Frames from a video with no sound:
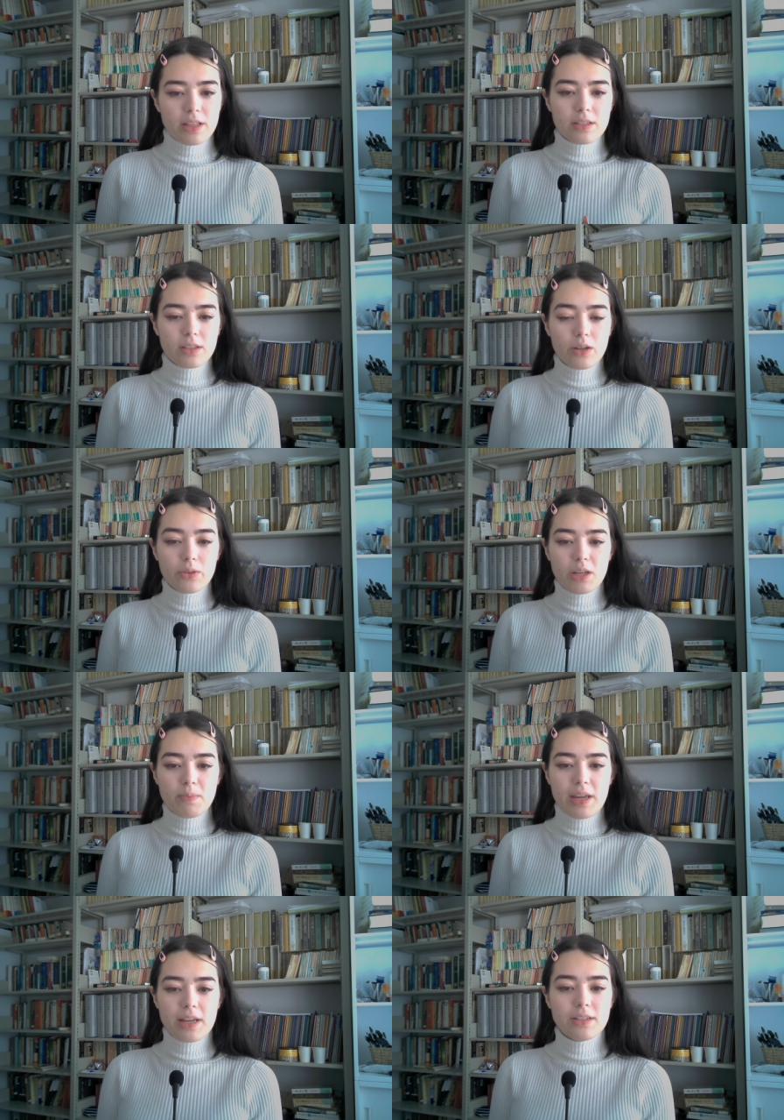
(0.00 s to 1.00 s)
this lowly
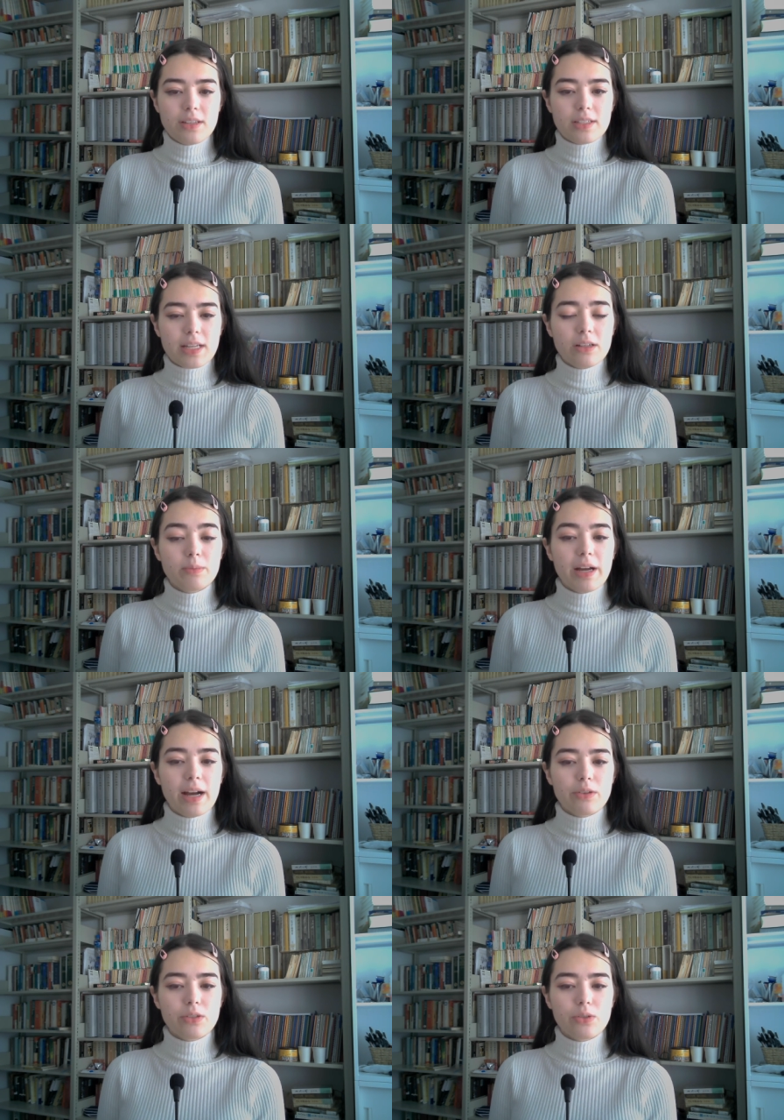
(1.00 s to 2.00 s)
maid to the Sakuma
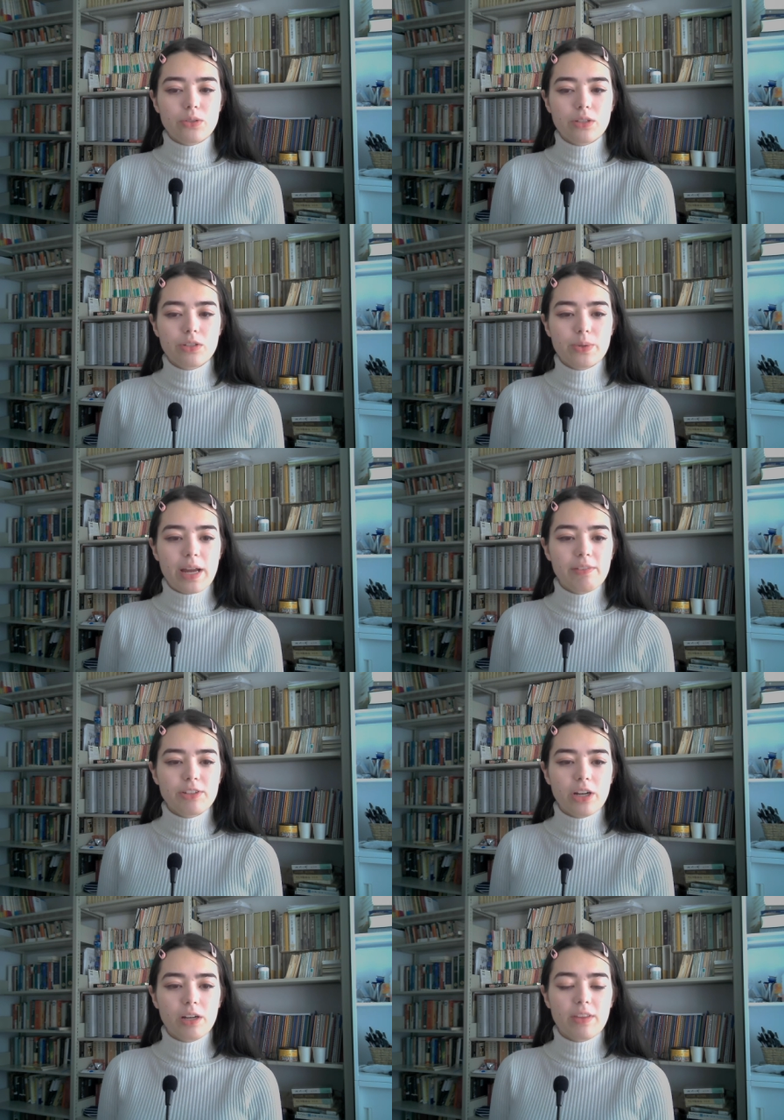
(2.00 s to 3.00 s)
household into an
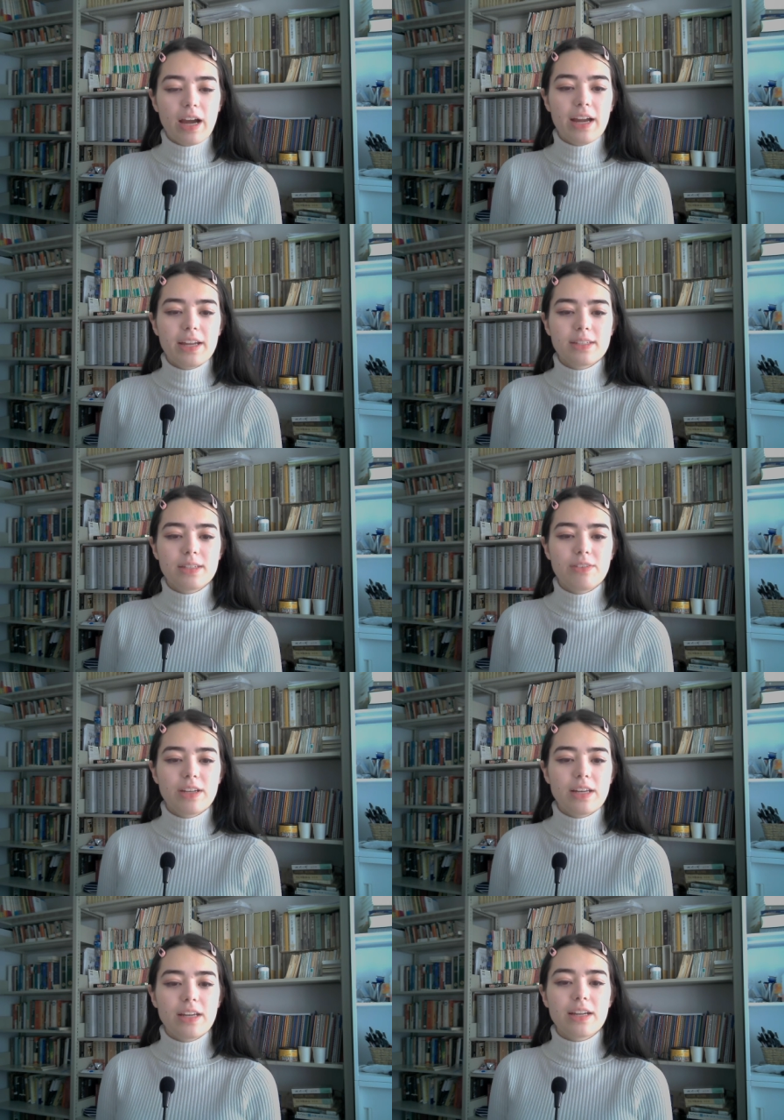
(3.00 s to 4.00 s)
avatar of the highest
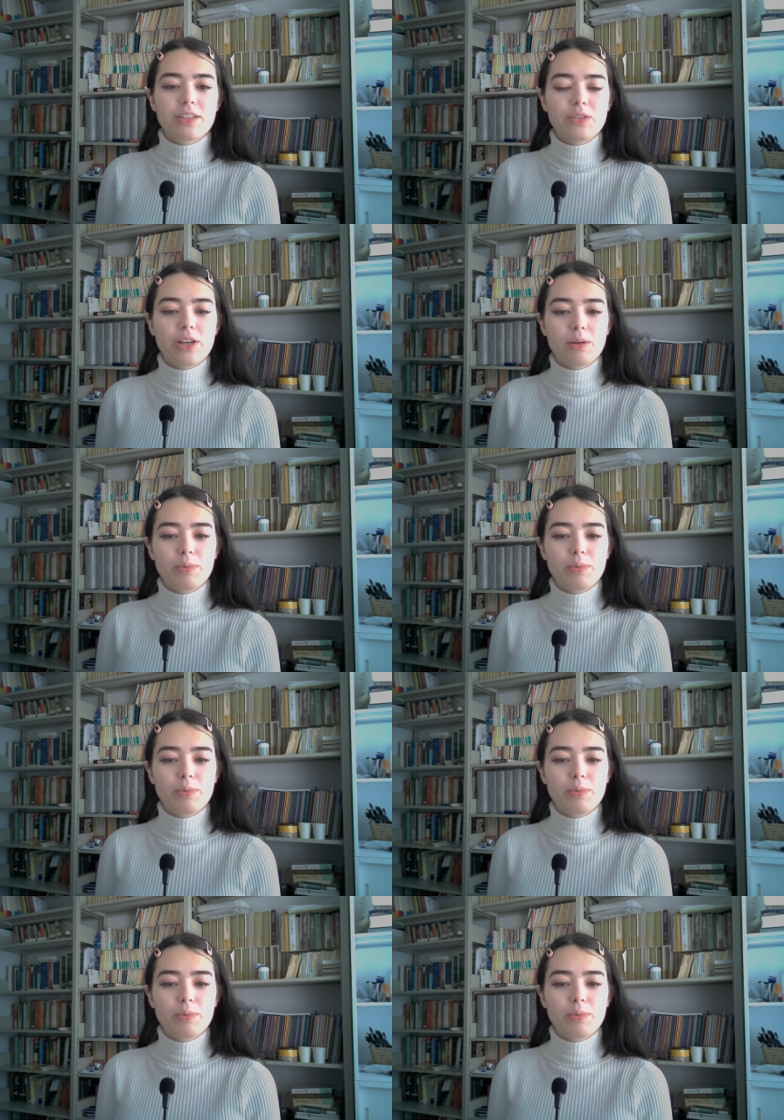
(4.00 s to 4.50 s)
divinity in esoteric